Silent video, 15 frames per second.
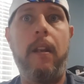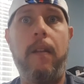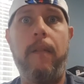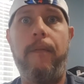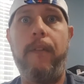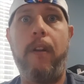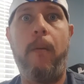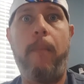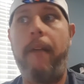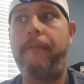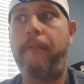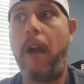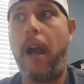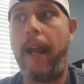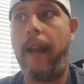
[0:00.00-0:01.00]
you know, by
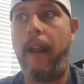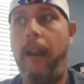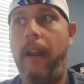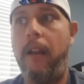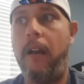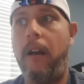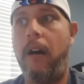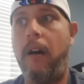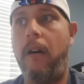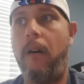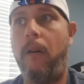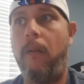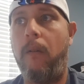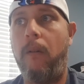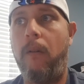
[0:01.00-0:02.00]
Friday
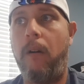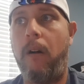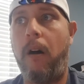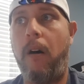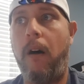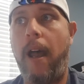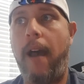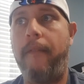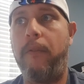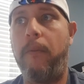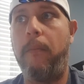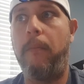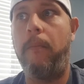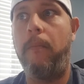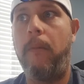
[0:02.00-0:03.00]
I'll have
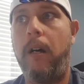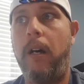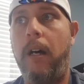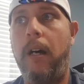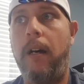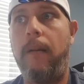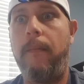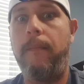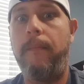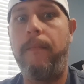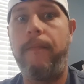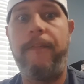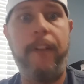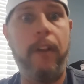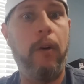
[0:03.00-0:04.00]
them
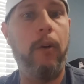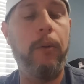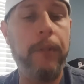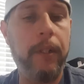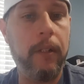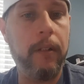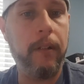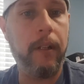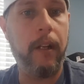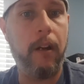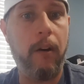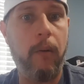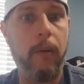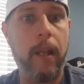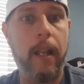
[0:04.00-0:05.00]
filled, you
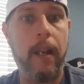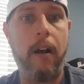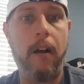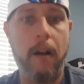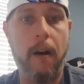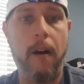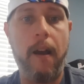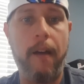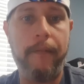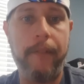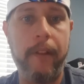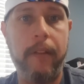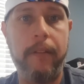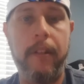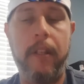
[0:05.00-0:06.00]
know, and I'll have
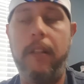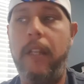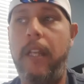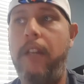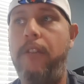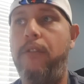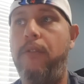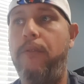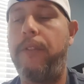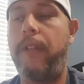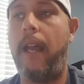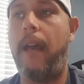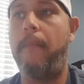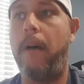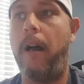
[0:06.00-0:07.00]
the e-juice
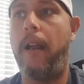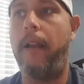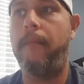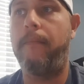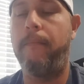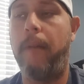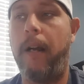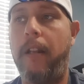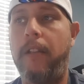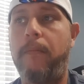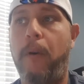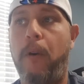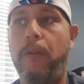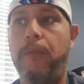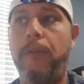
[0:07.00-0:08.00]
at my
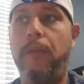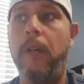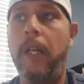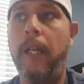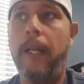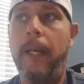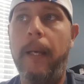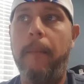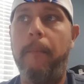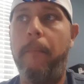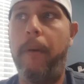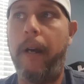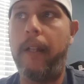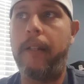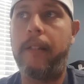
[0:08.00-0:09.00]
disposal.
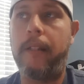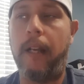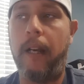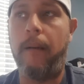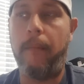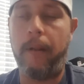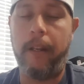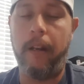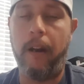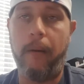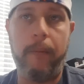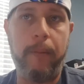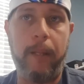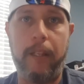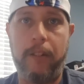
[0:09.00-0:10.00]
But you know, I
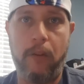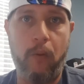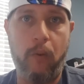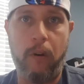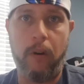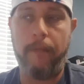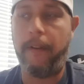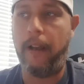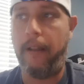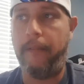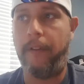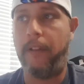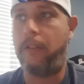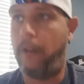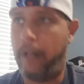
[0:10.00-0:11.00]
would place an order
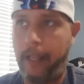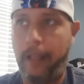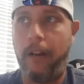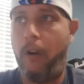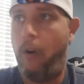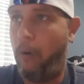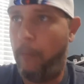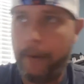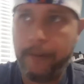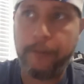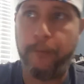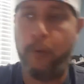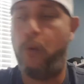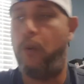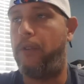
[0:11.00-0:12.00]
if I started getting a whole bunch
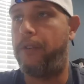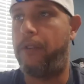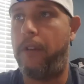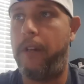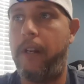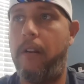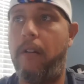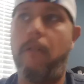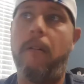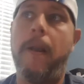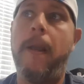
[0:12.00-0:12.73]
of orders on here.